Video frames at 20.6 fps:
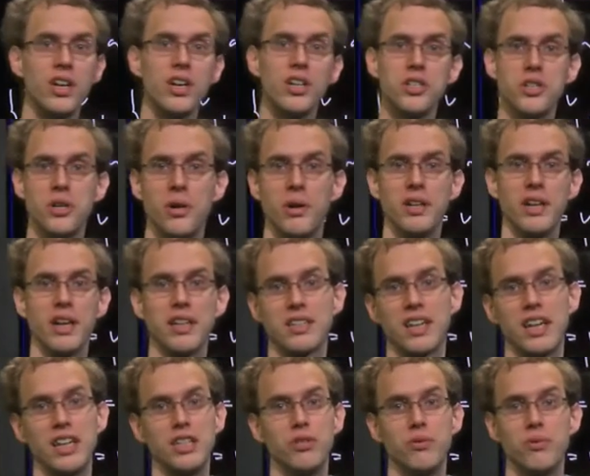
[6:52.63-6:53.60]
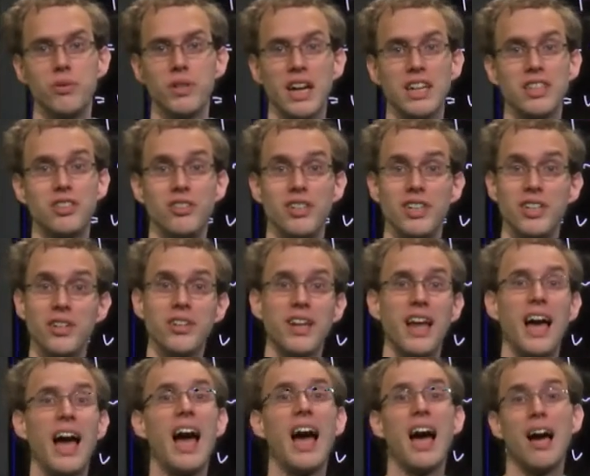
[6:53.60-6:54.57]
So in that case, you would actually not
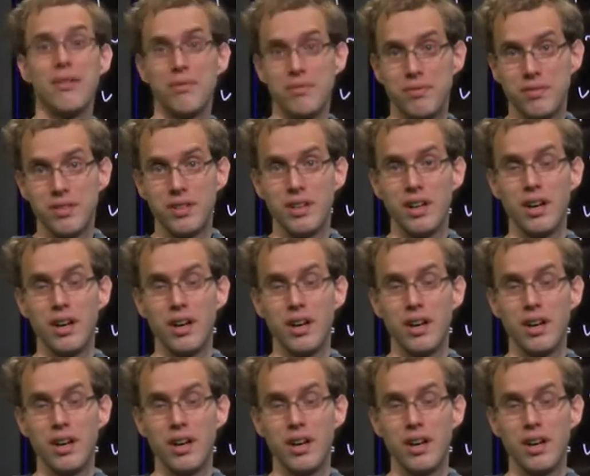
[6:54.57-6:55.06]
have